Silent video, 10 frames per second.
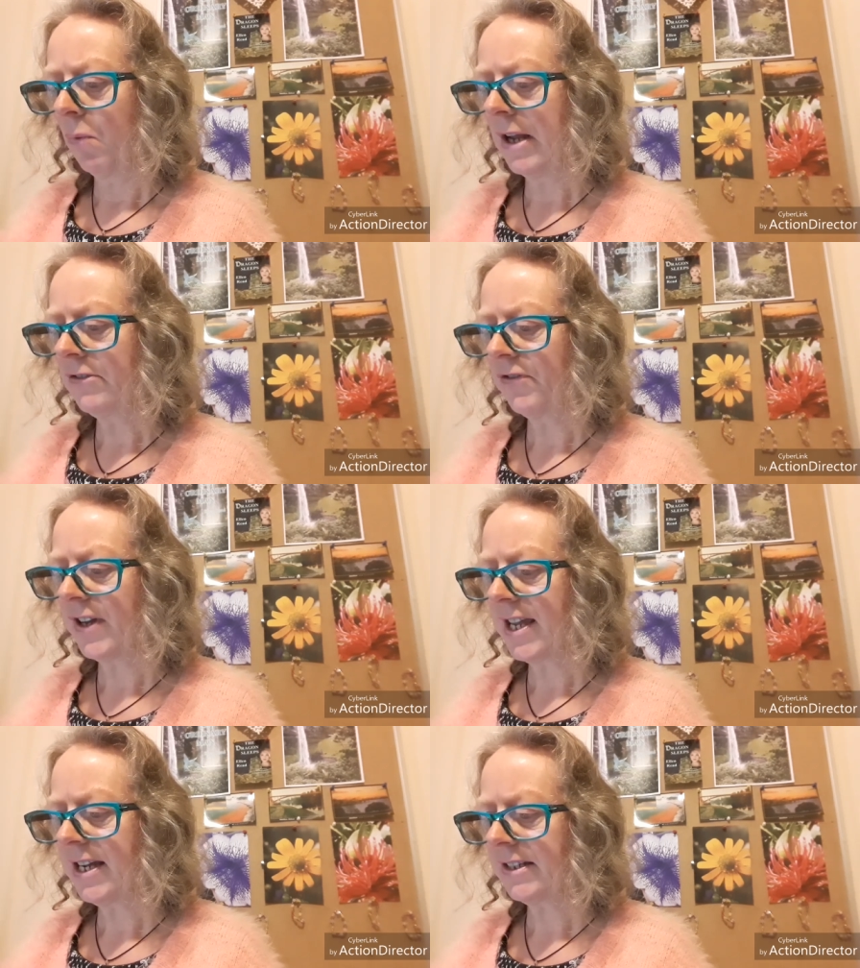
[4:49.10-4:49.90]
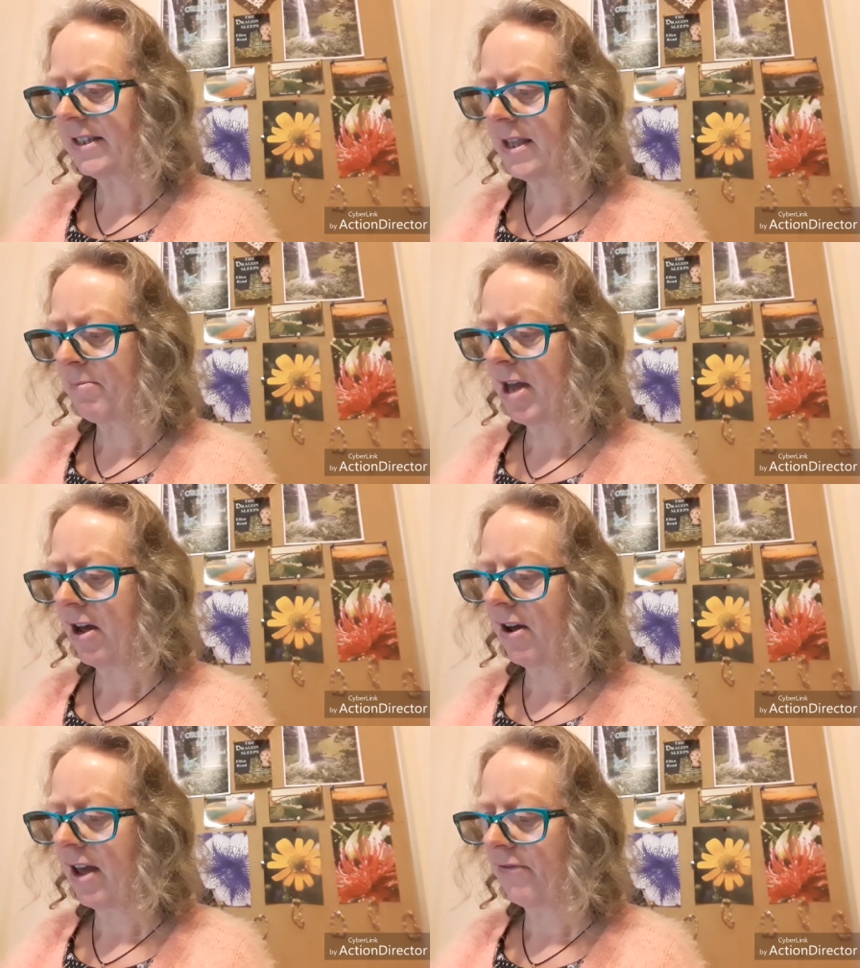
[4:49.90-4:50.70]
One forgets the
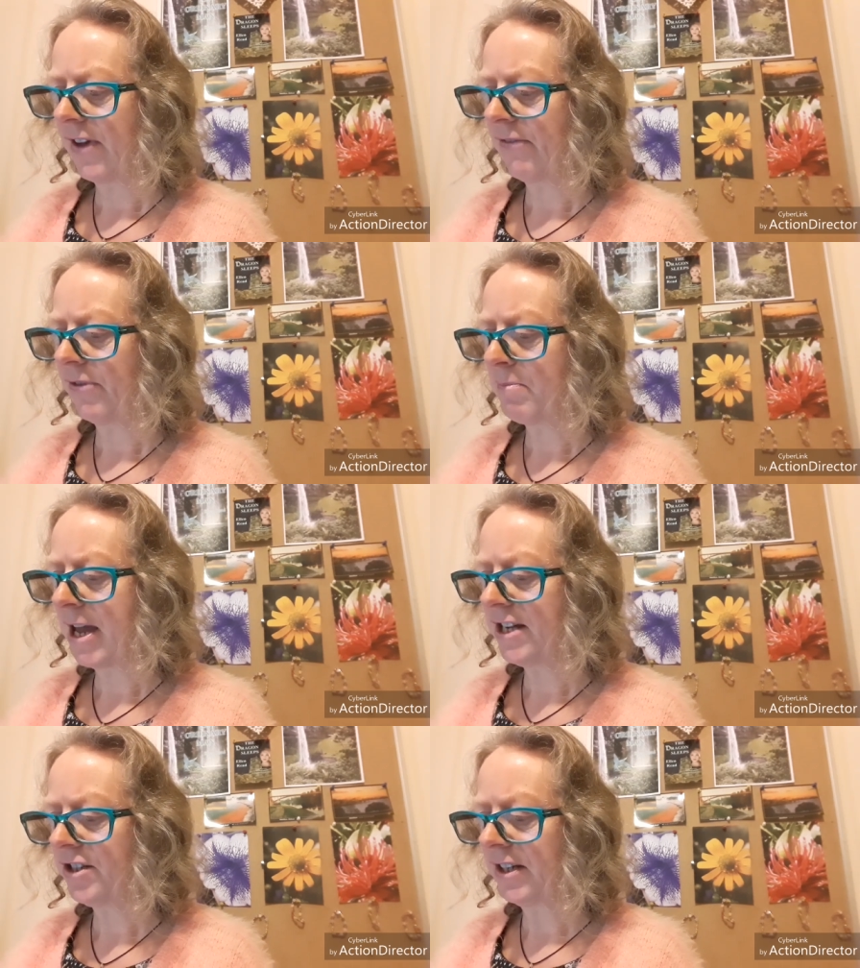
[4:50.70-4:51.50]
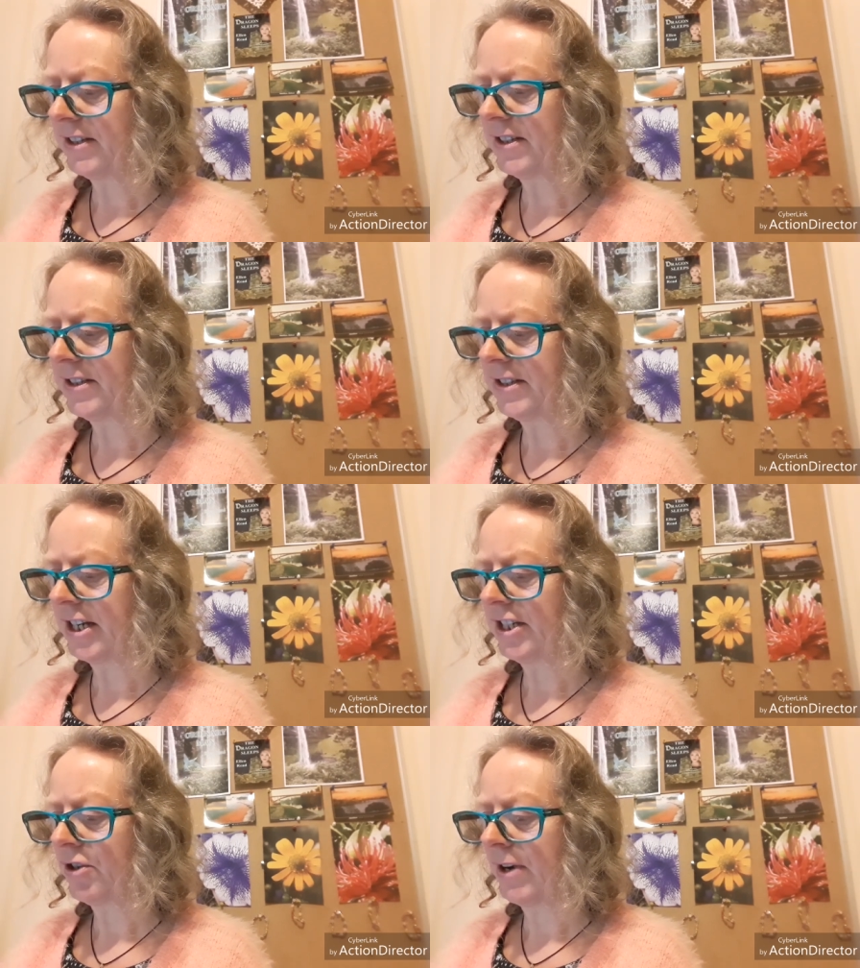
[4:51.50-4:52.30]
power of affirmations
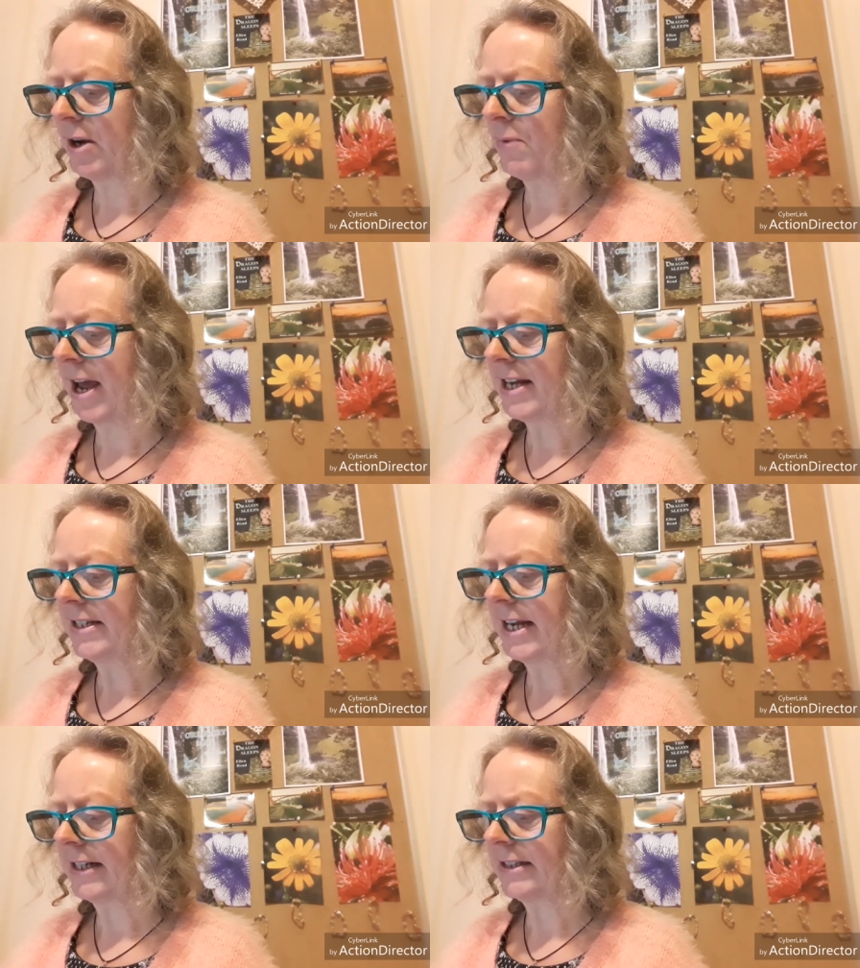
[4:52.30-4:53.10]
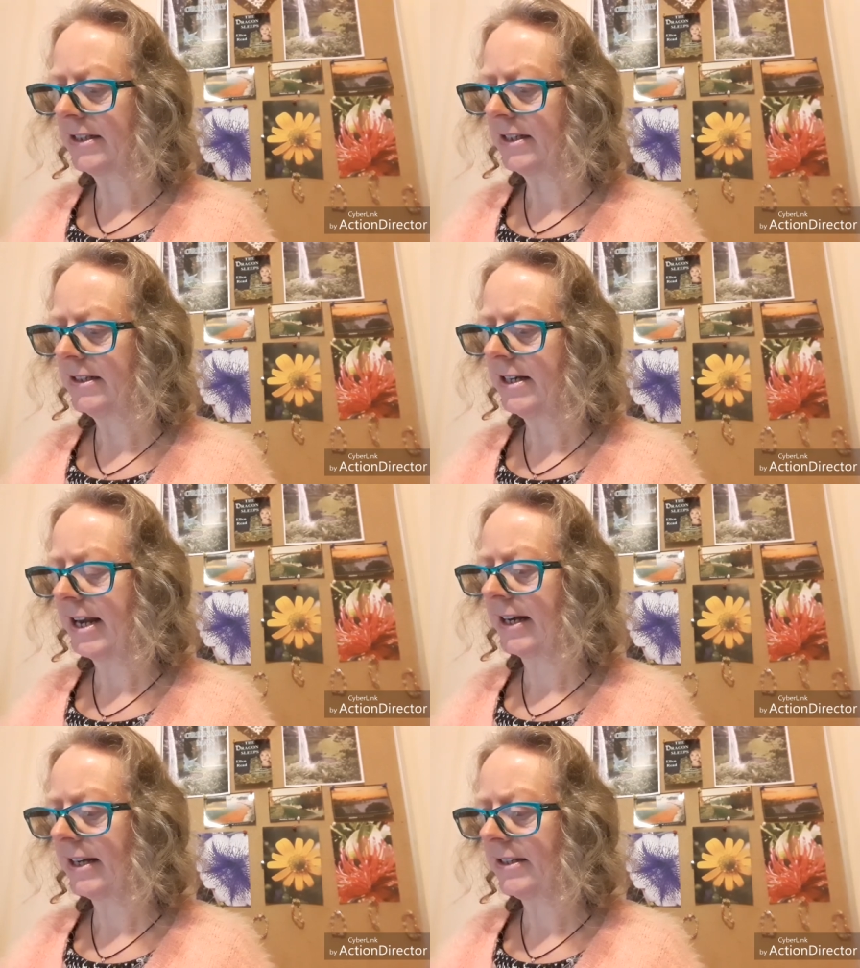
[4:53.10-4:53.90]
deterring away neg-
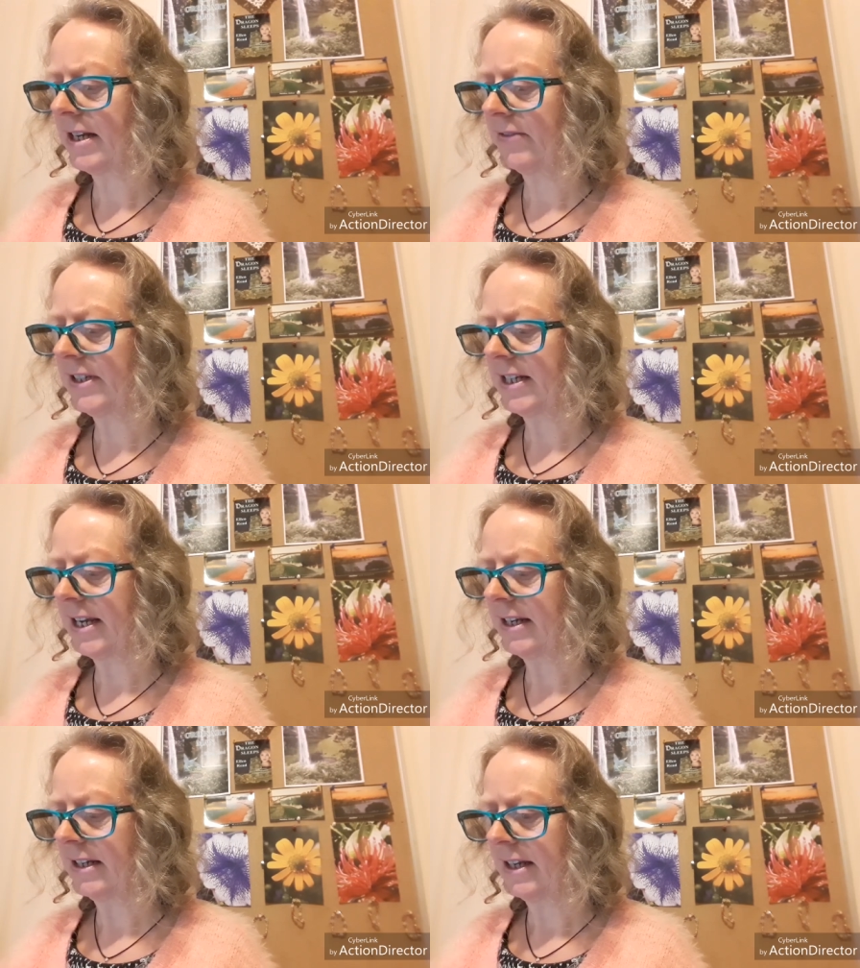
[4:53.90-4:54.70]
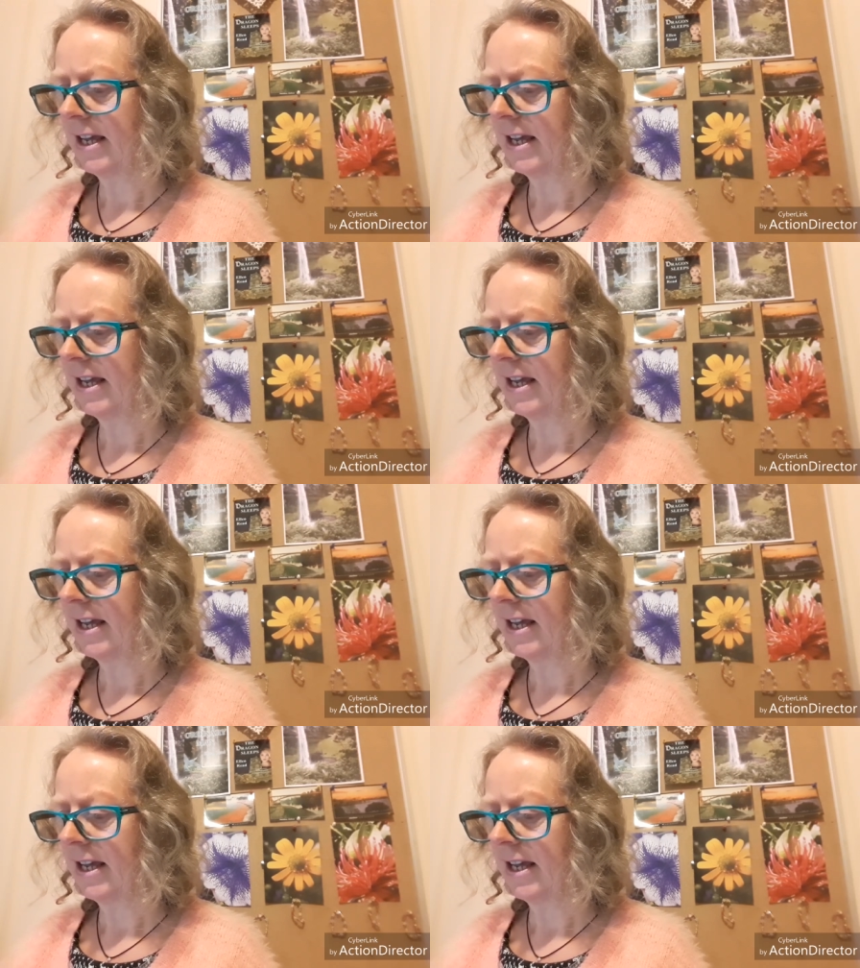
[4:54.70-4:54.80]
negativity,